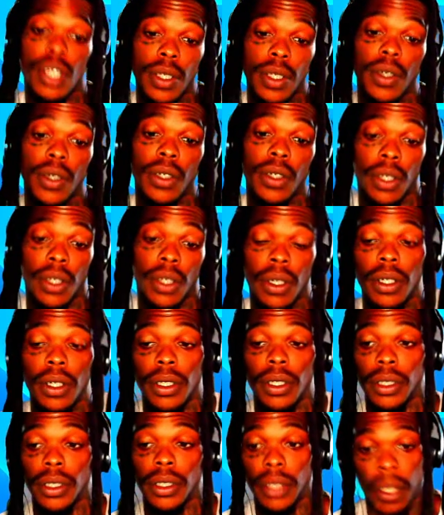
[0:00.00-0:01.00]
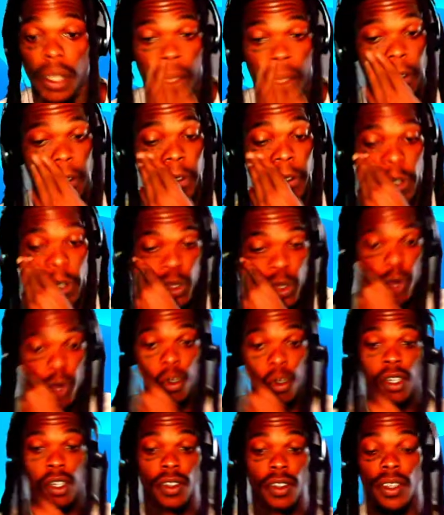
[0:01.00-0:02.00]
Okay. So we're
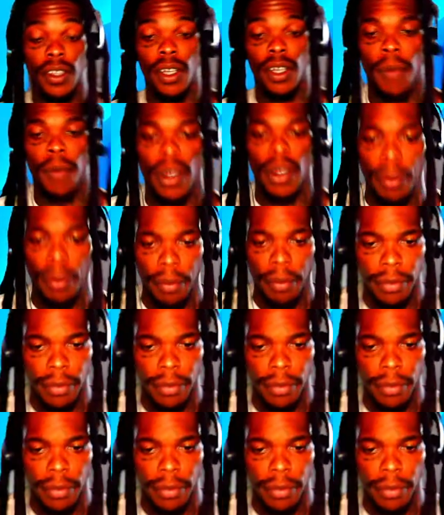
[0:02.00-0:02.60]
gonna think about it.